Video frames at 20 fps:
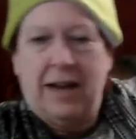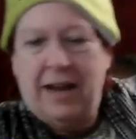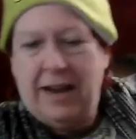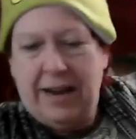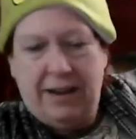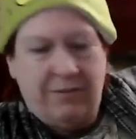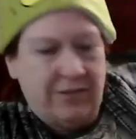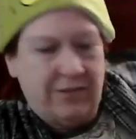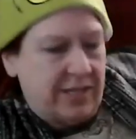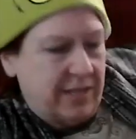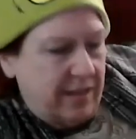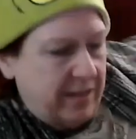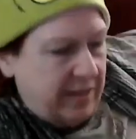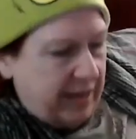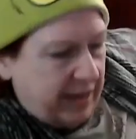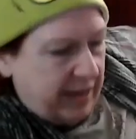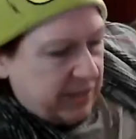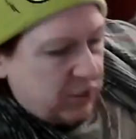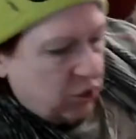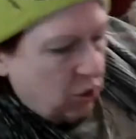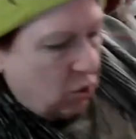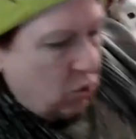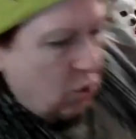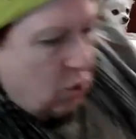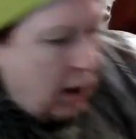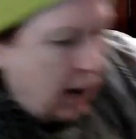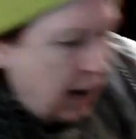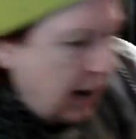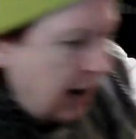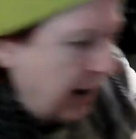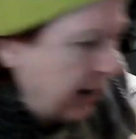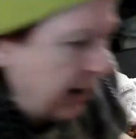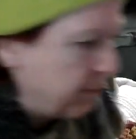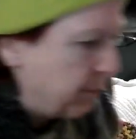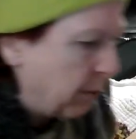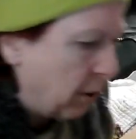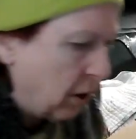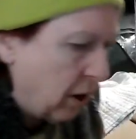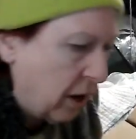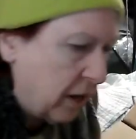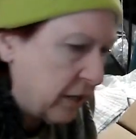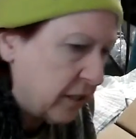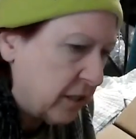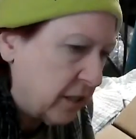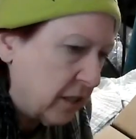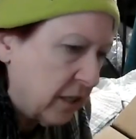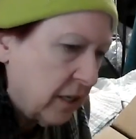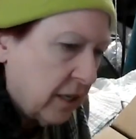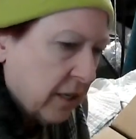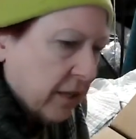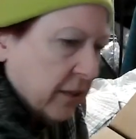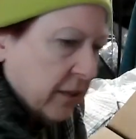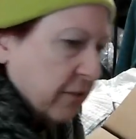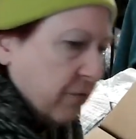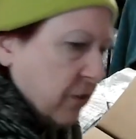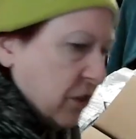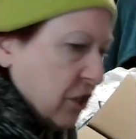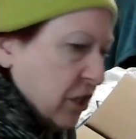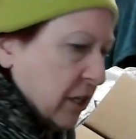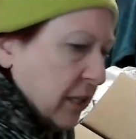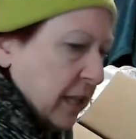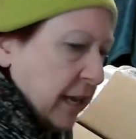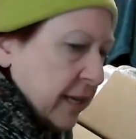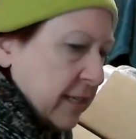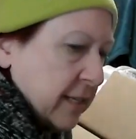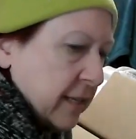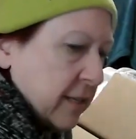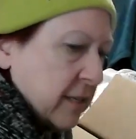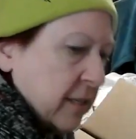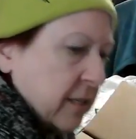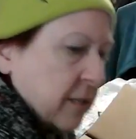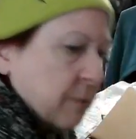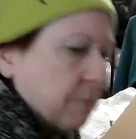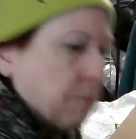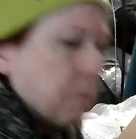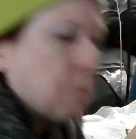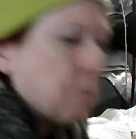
I have a Sunday. So I bought the fishing license,